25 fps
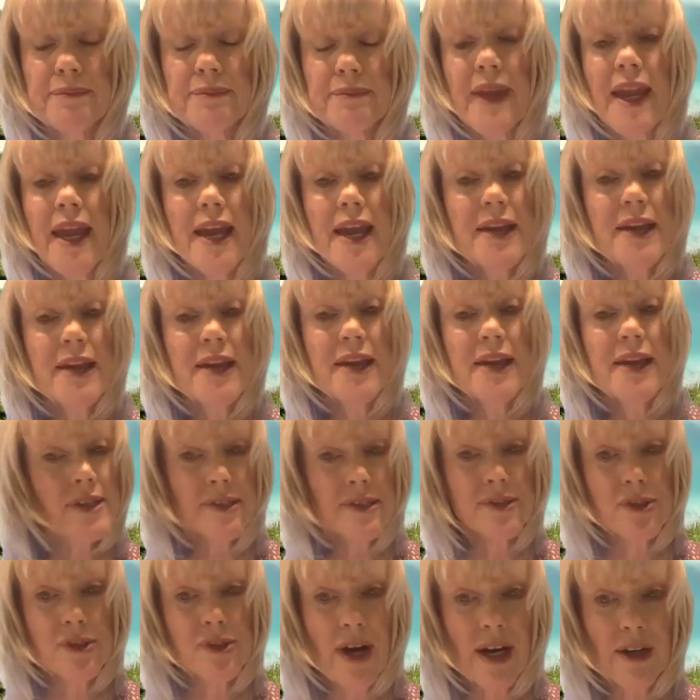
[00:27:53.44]
as an
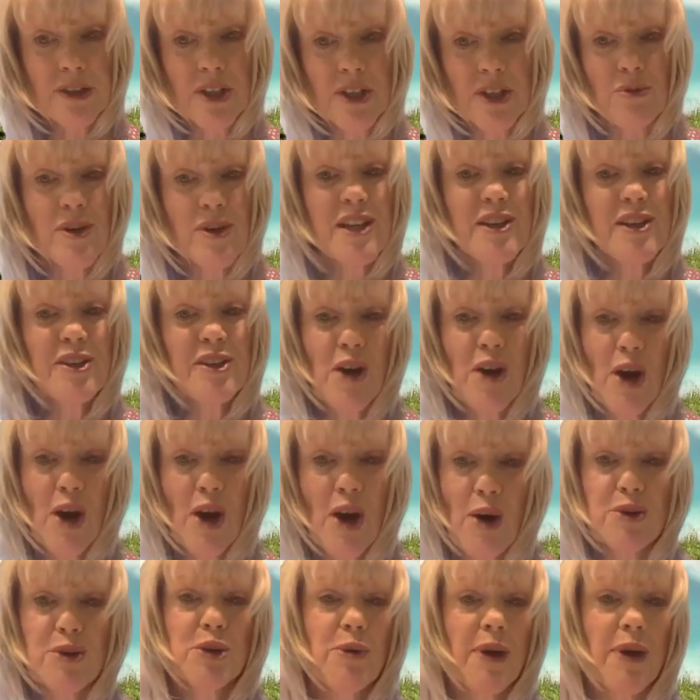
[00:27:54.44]
instructor, we
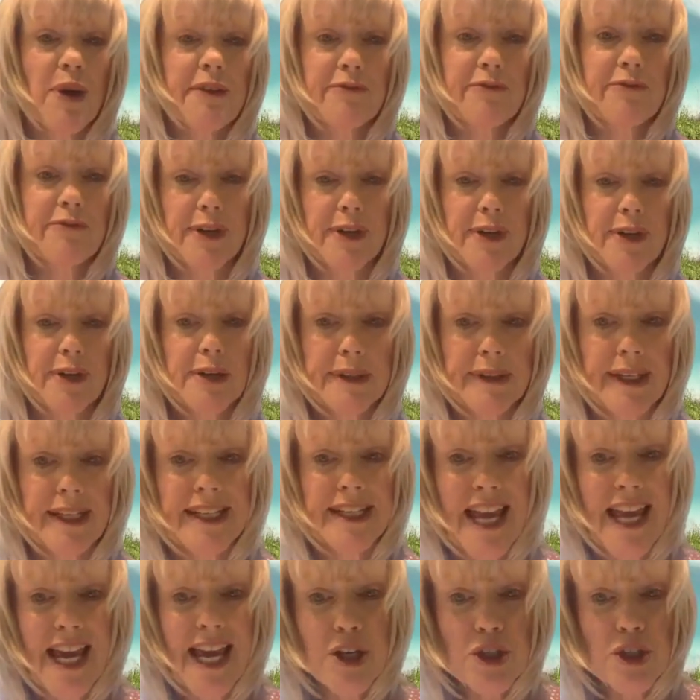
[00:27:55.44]
coach quite frequently,
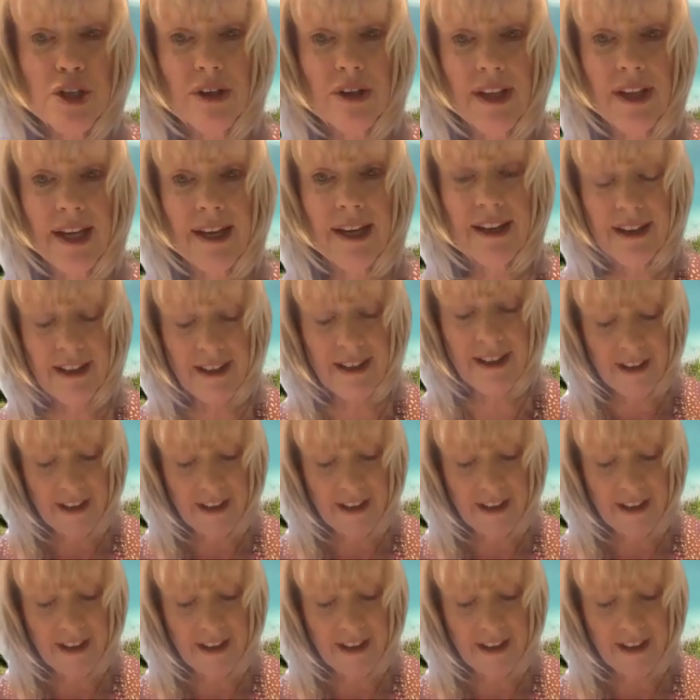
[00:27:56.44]
naturally.